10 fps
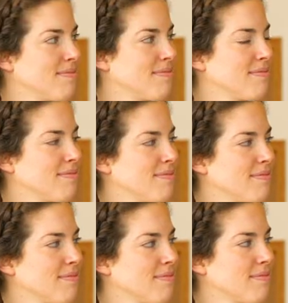
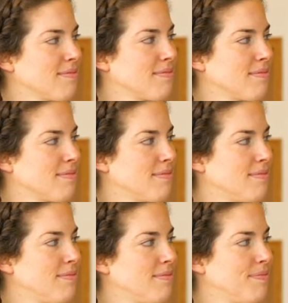
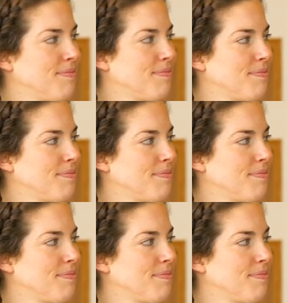(silent)